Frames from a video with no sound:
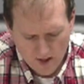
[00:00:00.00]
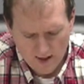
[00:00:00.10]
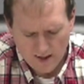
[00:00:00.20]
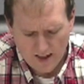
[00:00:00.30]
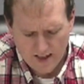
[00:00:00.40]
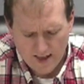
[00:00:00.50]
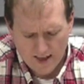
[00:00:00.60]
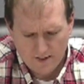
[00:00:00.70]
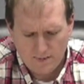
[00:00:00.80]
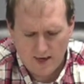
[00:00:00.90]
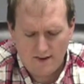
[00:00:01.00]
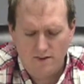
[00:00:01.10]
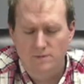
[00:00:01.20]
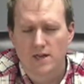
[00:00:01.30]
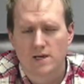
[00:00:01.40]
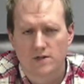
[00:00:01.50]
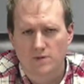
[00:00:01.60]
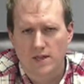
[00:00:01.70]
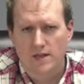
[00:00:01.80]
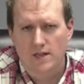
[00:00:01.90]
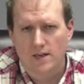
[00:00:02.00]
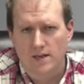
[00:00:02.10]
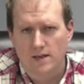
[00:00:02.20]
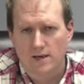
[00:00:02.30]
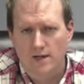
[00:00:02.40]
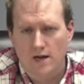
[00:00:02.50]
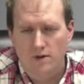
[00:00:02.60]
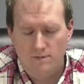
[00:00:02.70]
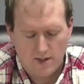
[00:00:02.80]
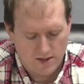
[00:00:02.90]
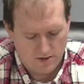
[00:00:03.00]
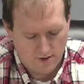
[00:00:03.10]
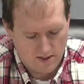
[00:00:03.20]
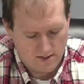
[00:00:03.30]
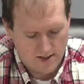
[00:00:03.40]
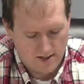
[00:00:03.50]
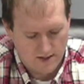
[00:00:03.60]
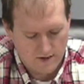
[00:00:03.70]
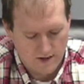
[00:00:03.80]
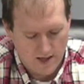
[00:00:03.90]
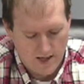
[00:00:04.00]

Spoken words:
I had been having meetings with the county administrator on this.